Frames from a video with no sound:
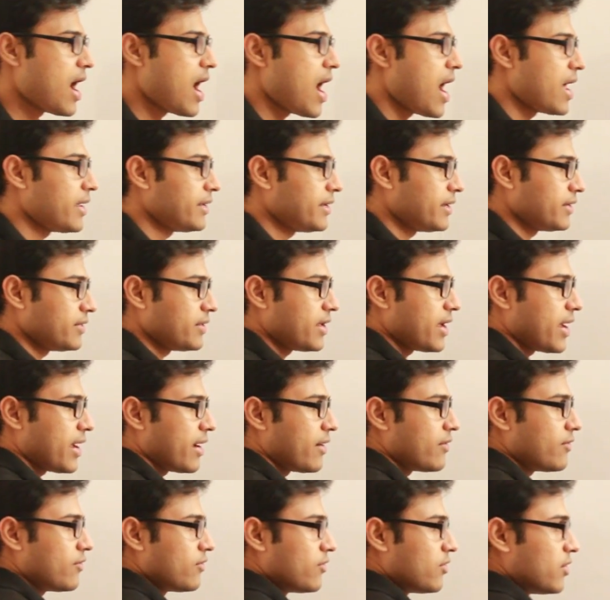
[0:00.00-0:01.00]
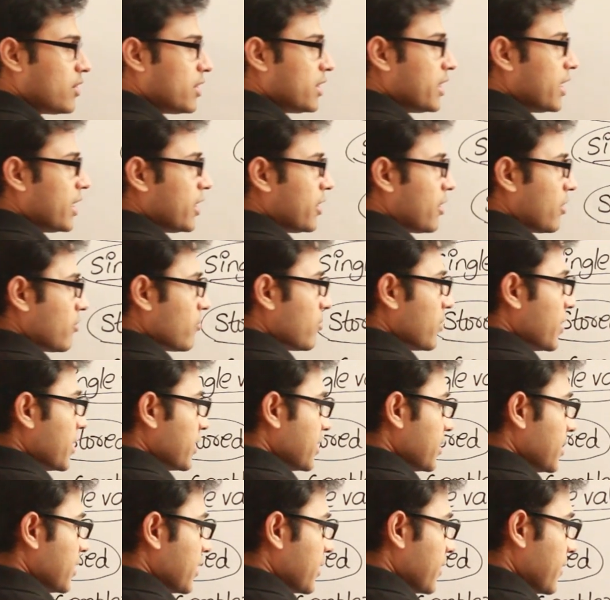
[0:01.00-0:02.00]
I can have date of
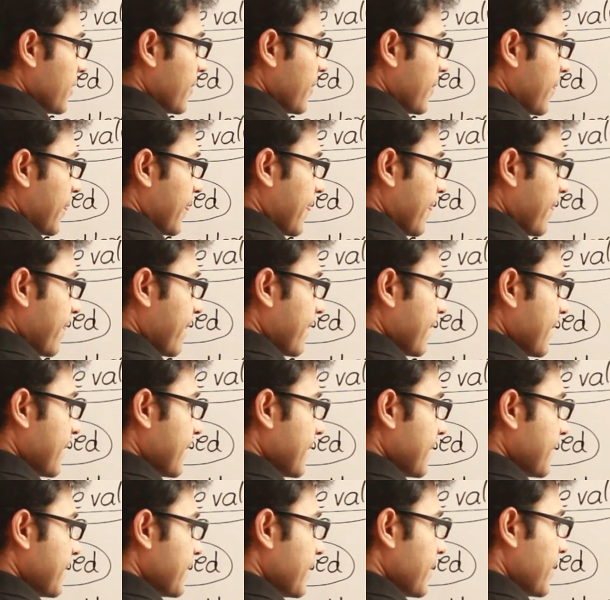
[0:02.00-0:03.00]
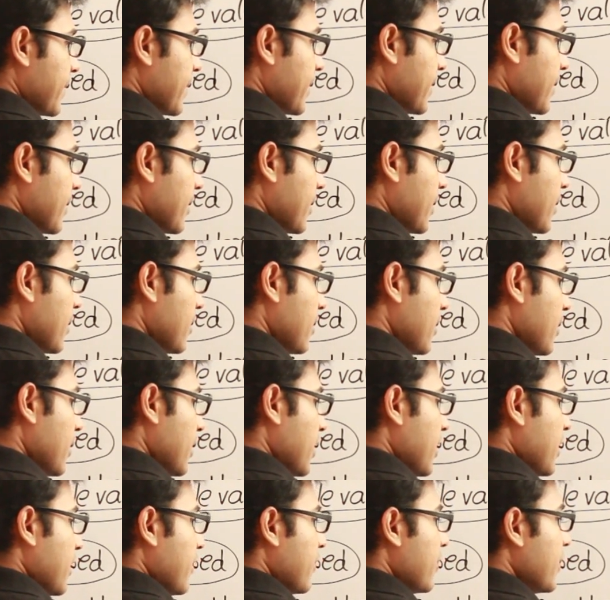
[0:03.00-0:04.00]
birth, right?
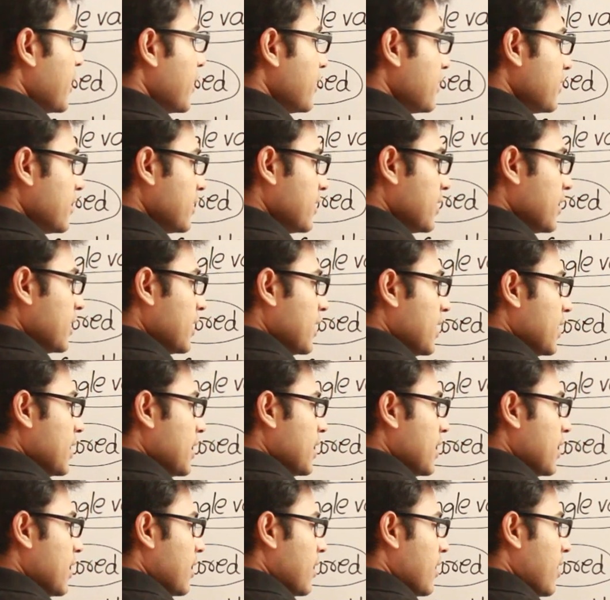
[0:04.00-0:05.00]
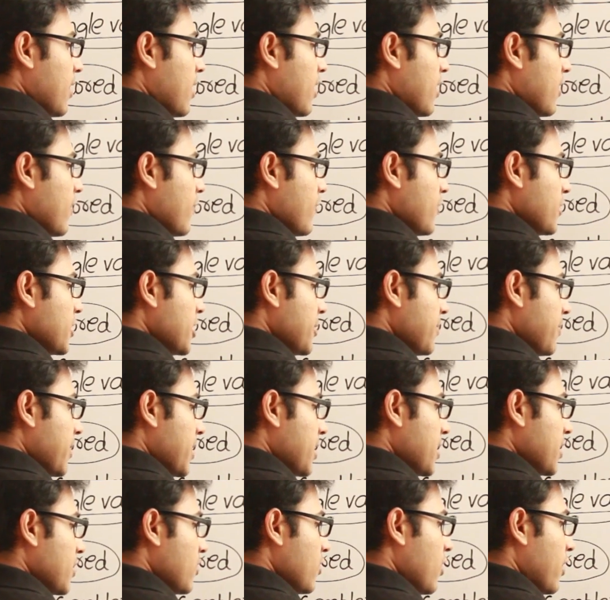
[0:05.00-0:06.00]
Then
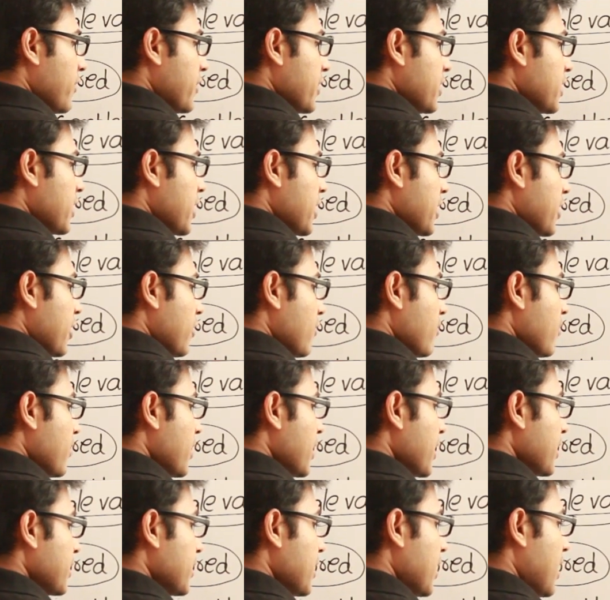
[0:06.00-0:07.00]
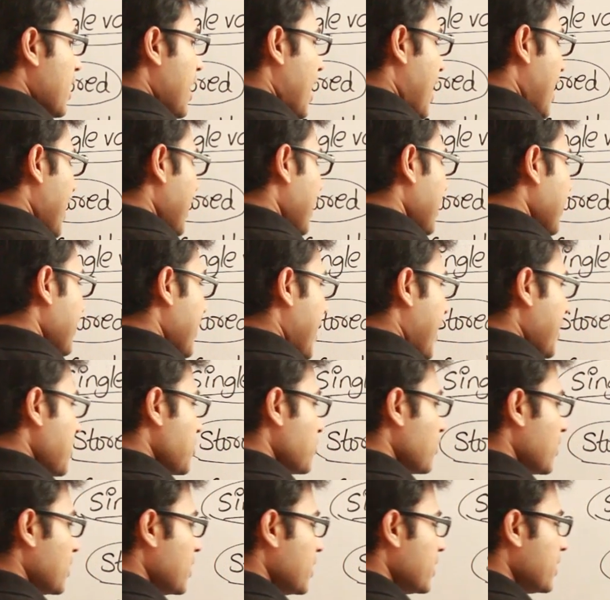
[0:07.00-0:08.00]
depending on the date of birth, I can
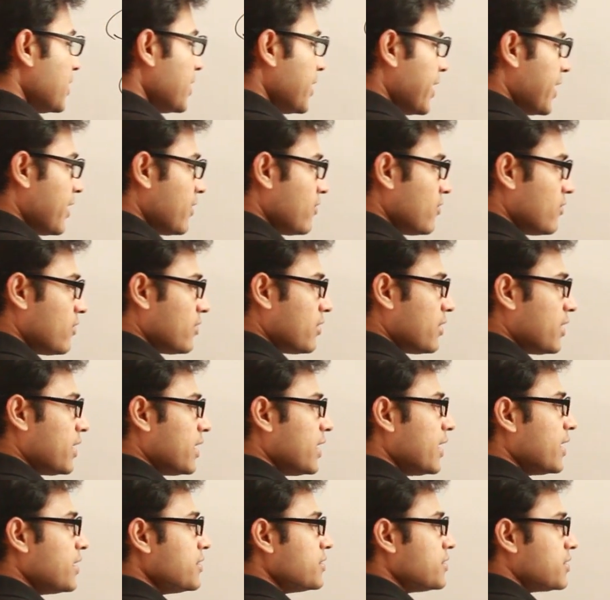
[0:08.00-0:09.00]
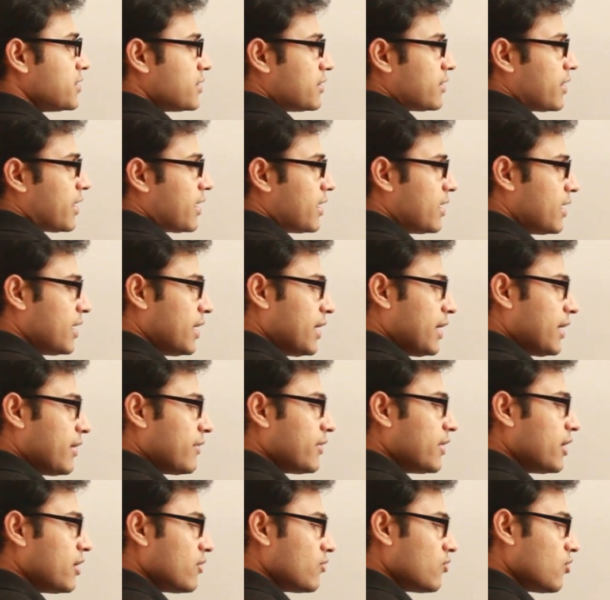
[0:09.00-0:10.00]
actually derive age, right?
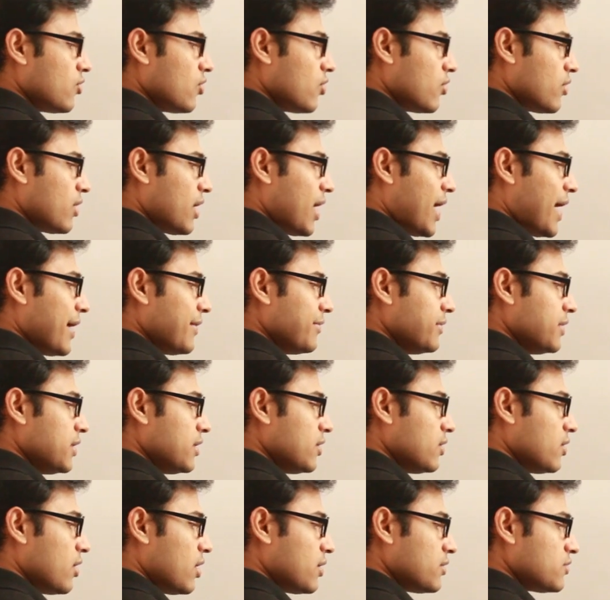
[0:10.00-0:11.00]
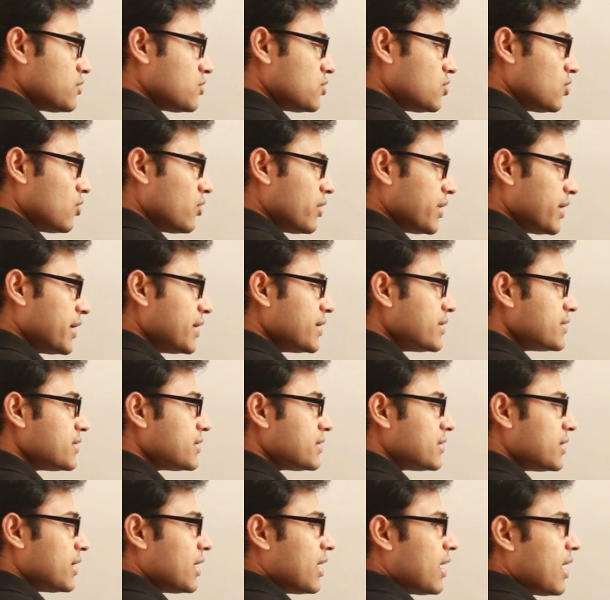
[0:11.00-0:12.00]
Therefore, I need not store
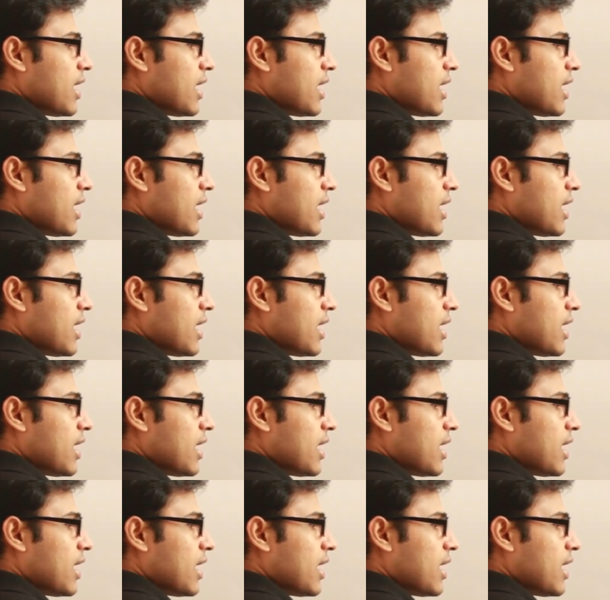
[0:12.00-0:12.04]
age.